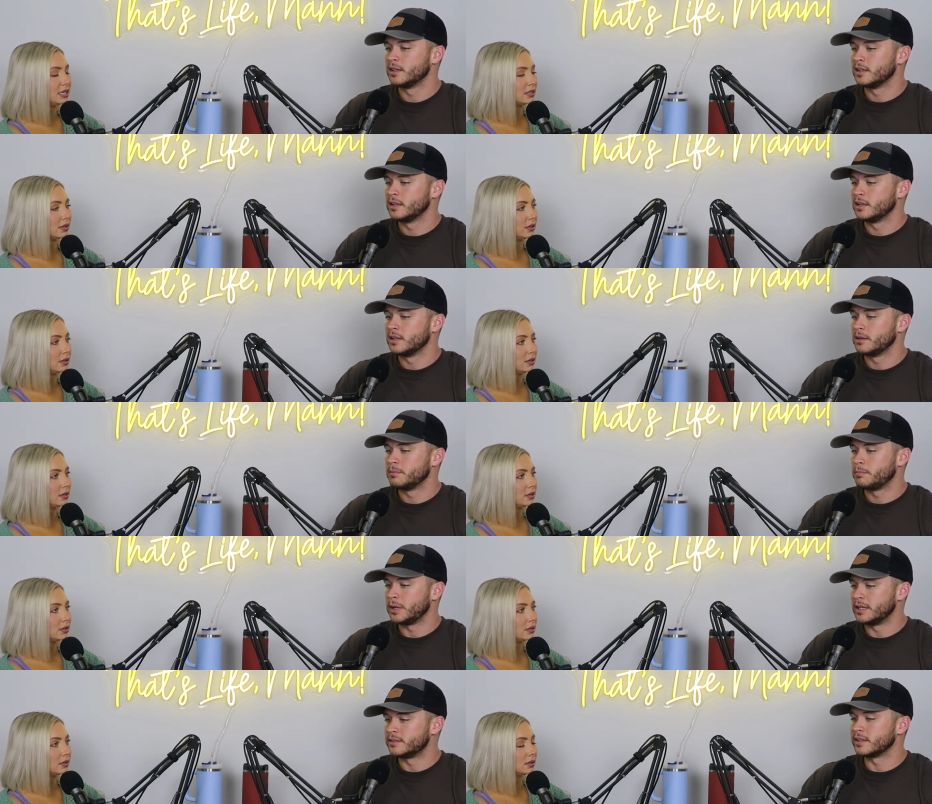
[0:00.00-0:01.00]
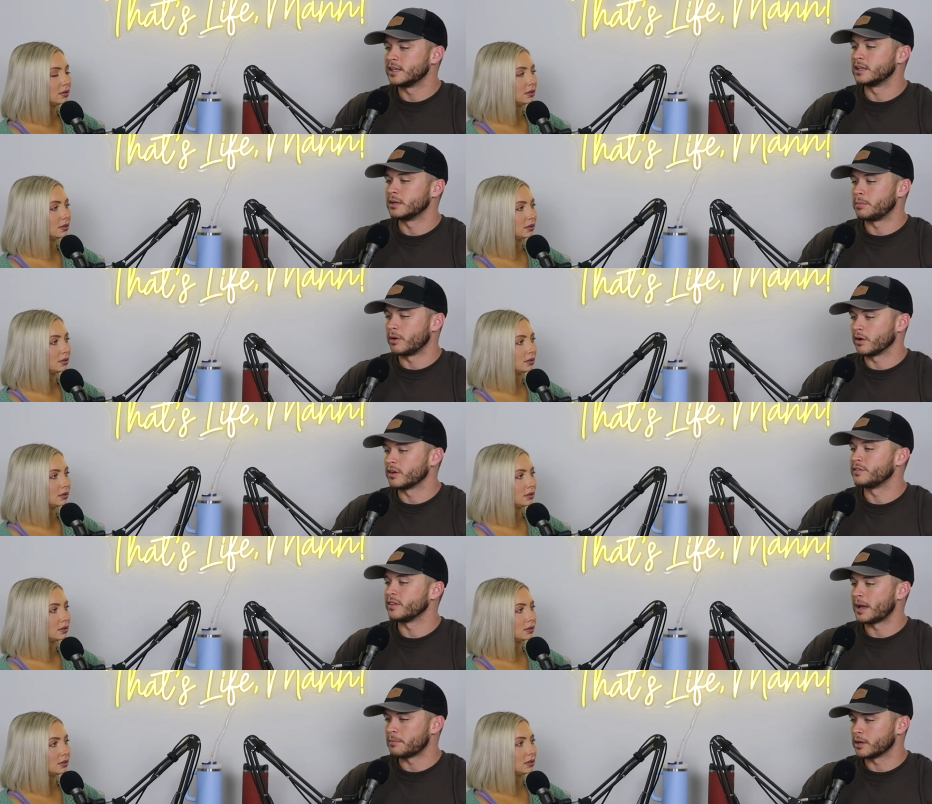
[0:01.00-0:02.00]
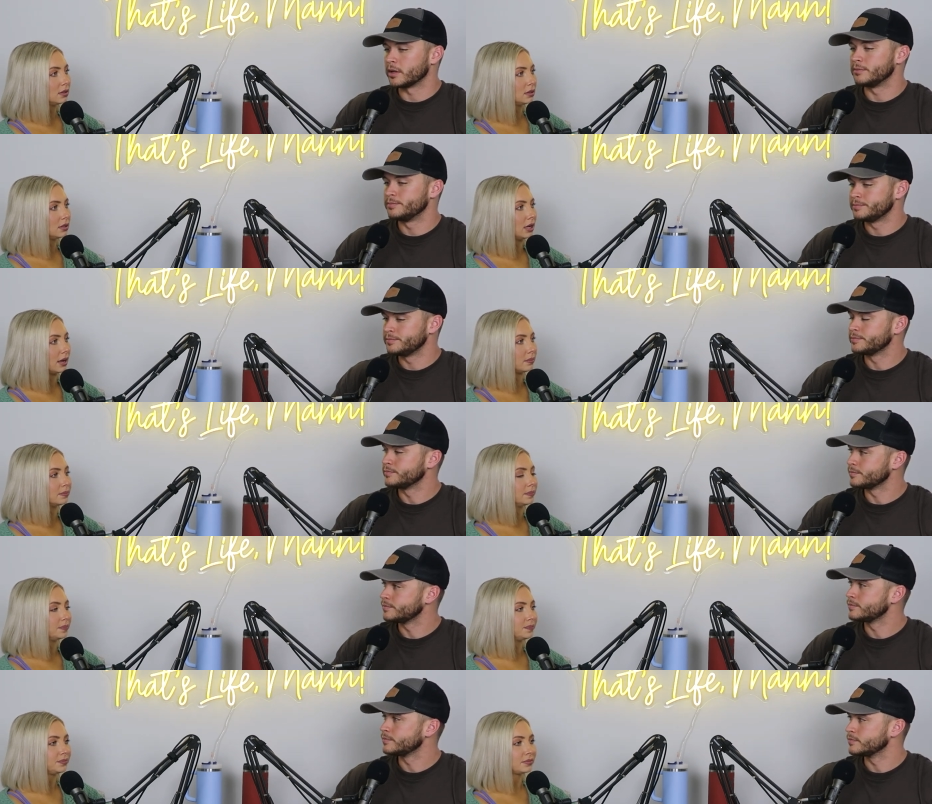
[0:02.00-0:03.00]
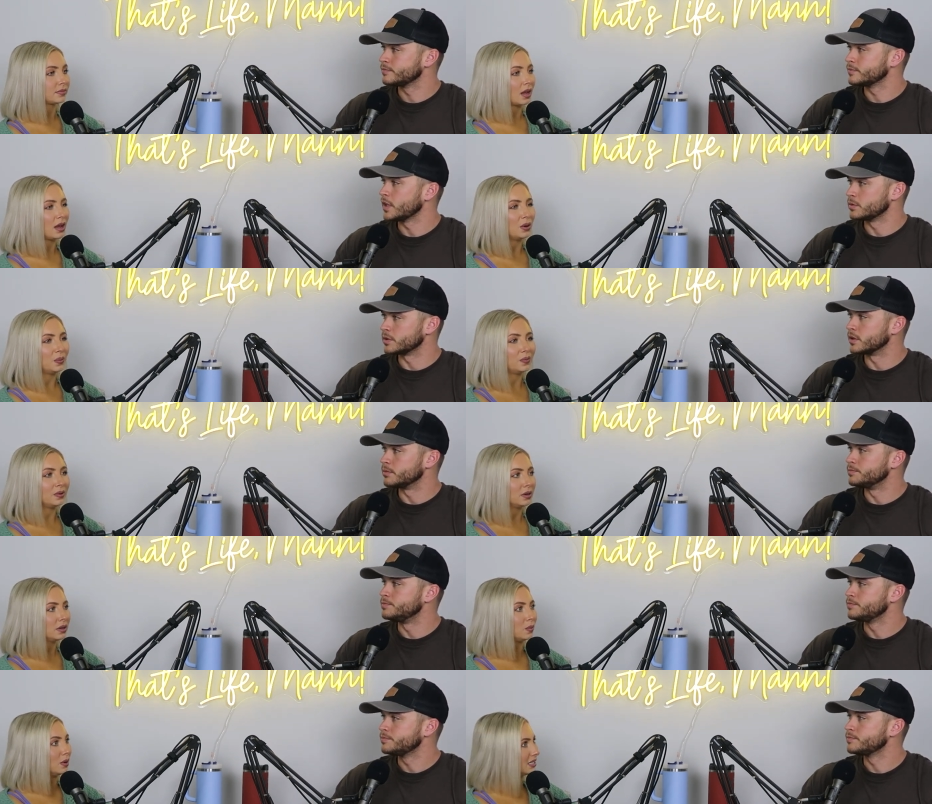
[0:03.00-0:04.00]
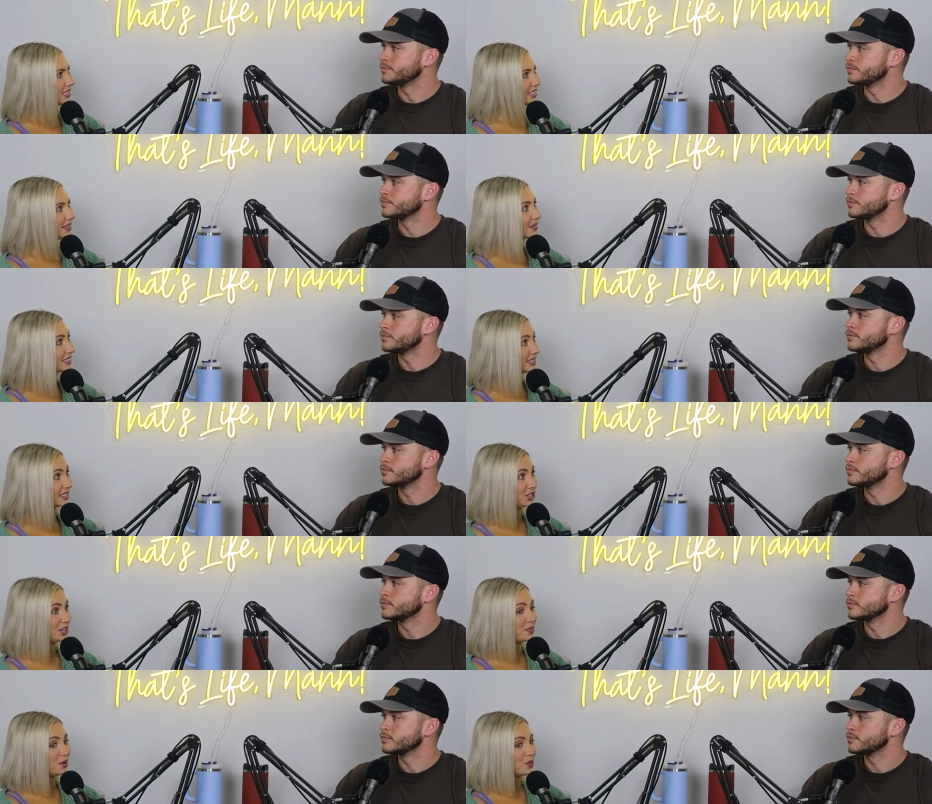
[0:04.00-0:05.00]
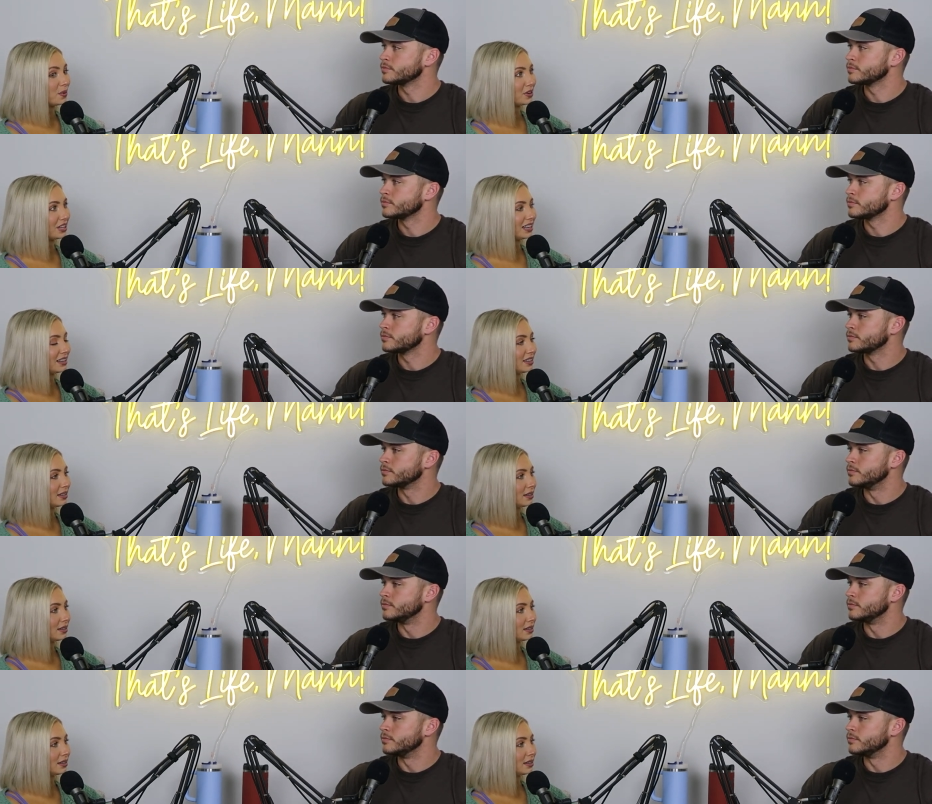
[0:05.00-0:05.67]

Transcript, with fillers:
Speaker 1: pizza. Pizza in the park, a flatbread. Yeah. It was good.
Speaker 2: Was it? Was it cheat meal worthy?